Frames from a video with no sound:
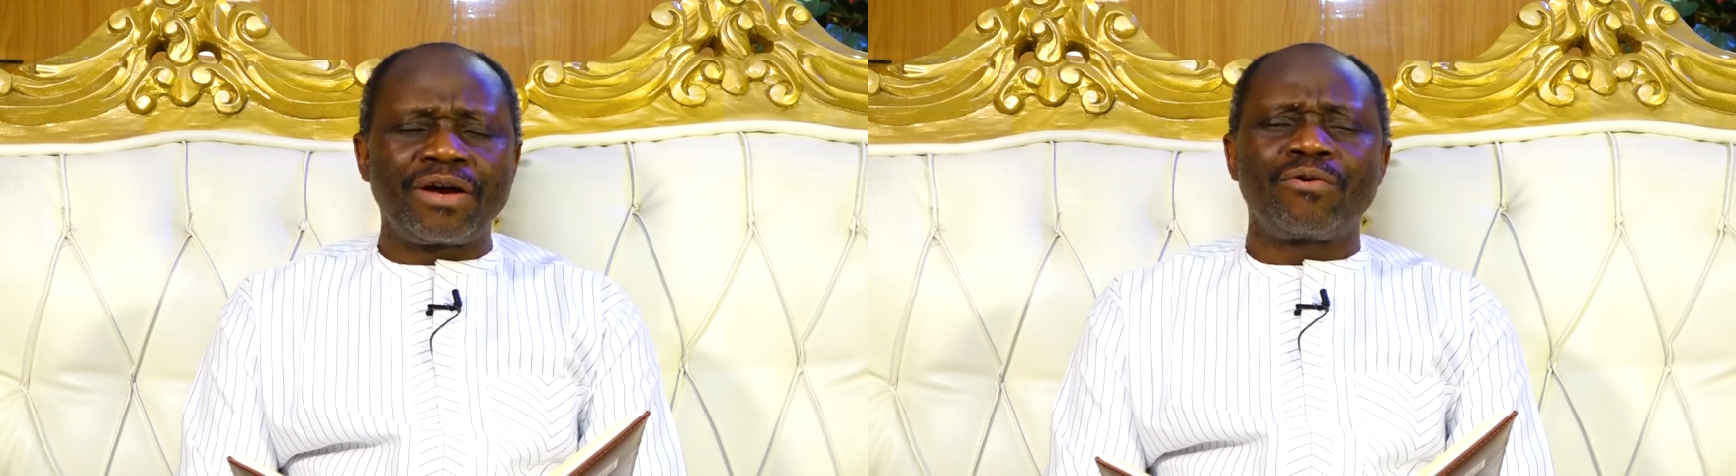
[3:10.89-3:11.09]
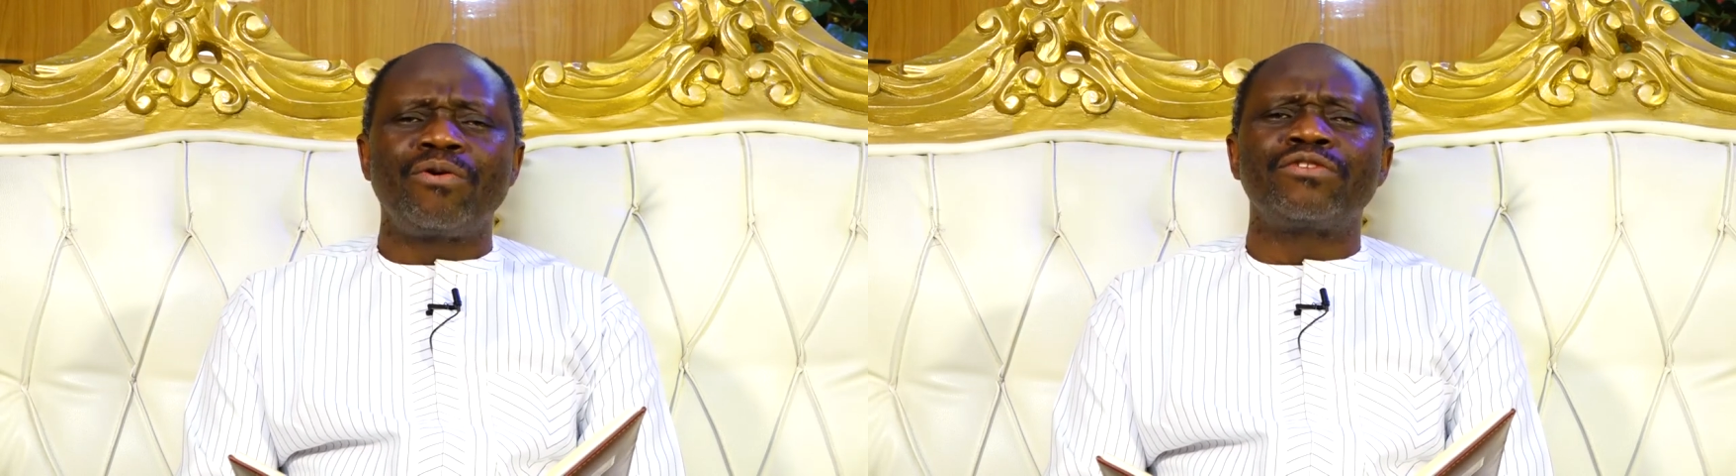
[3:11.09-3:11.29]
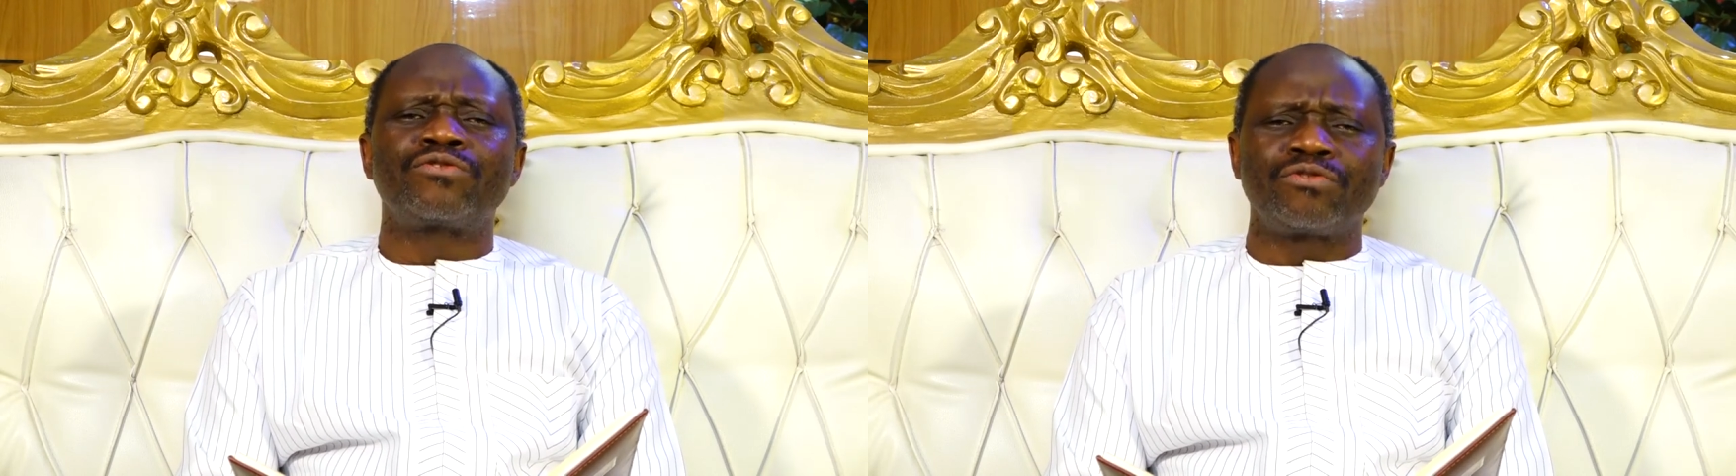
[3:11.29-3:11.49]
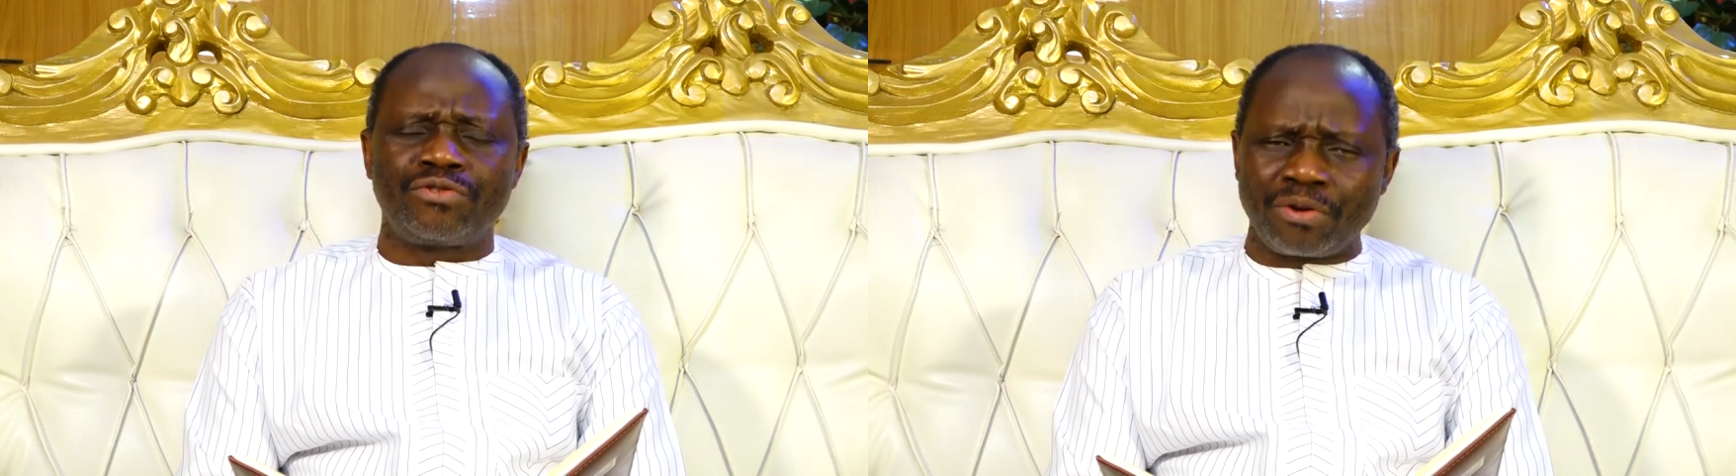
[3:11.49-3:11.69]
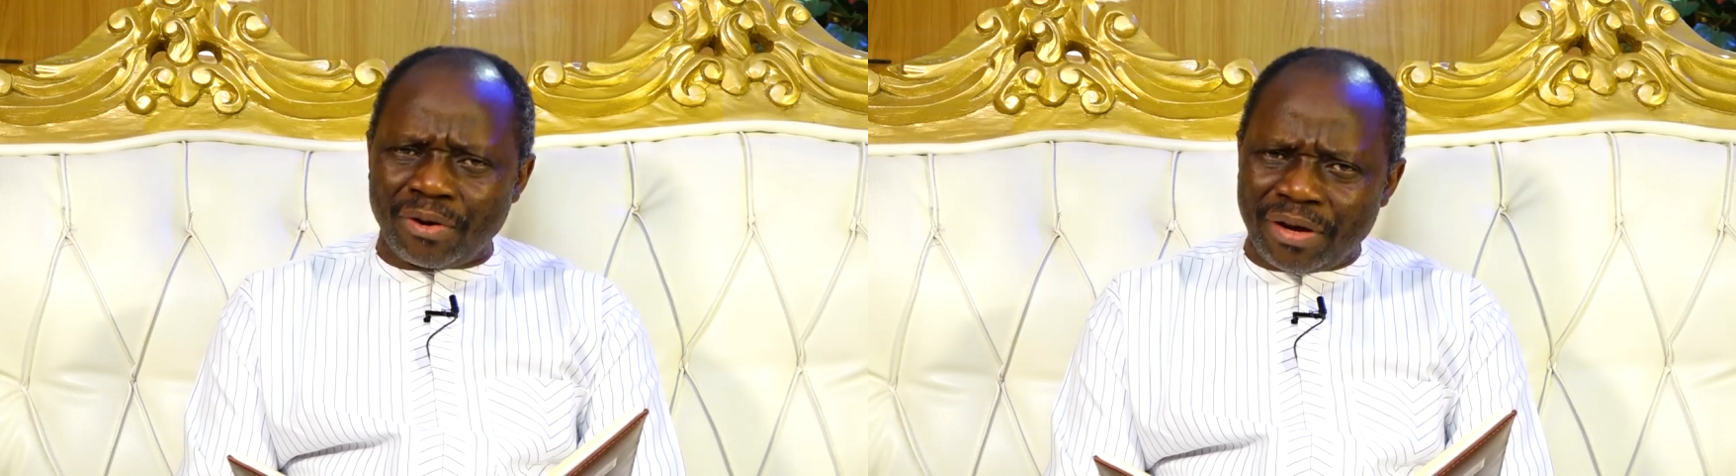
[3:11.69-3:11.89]
are going to
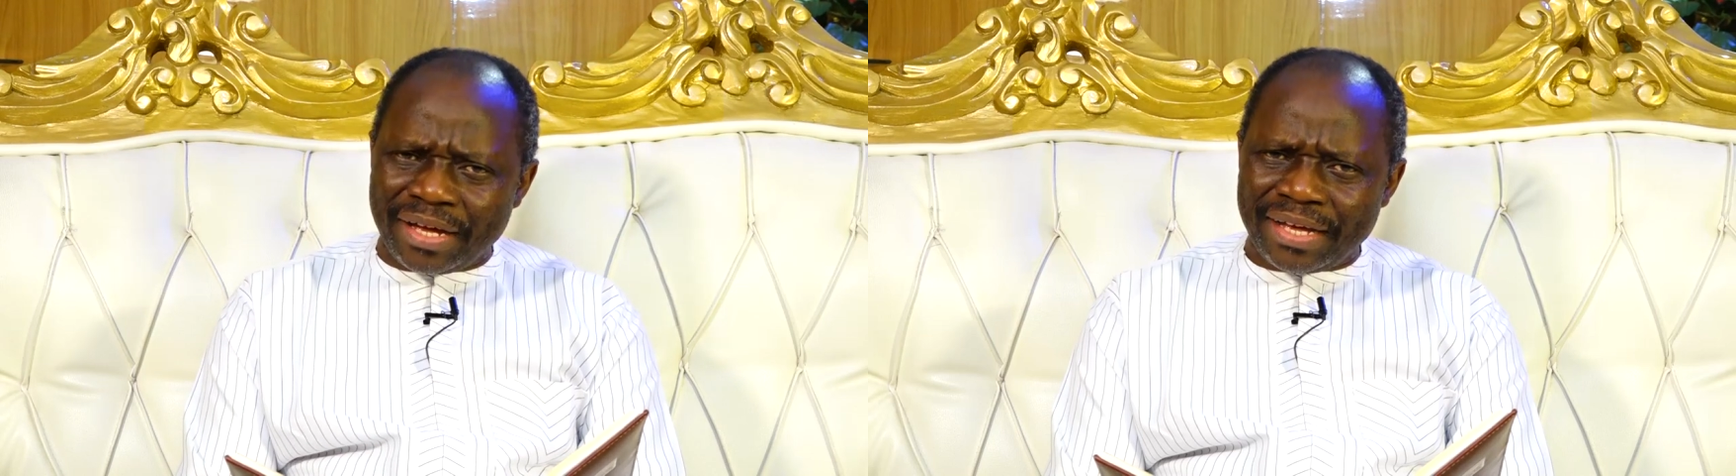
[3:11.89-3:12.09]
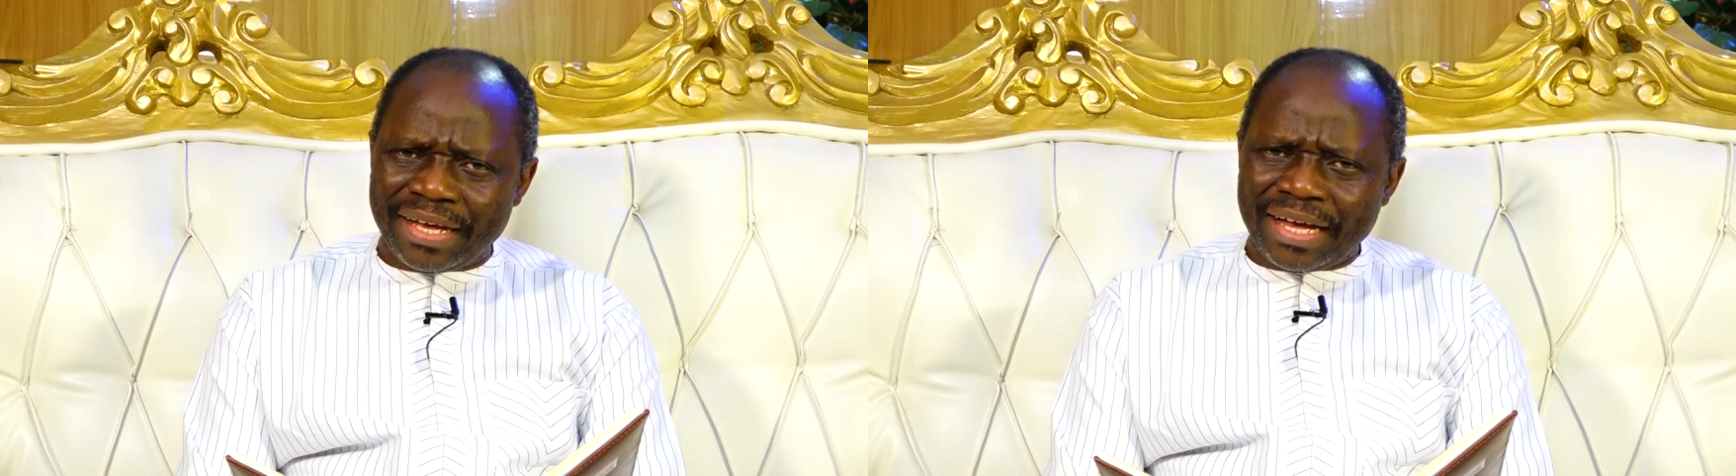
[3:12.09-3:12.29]
joy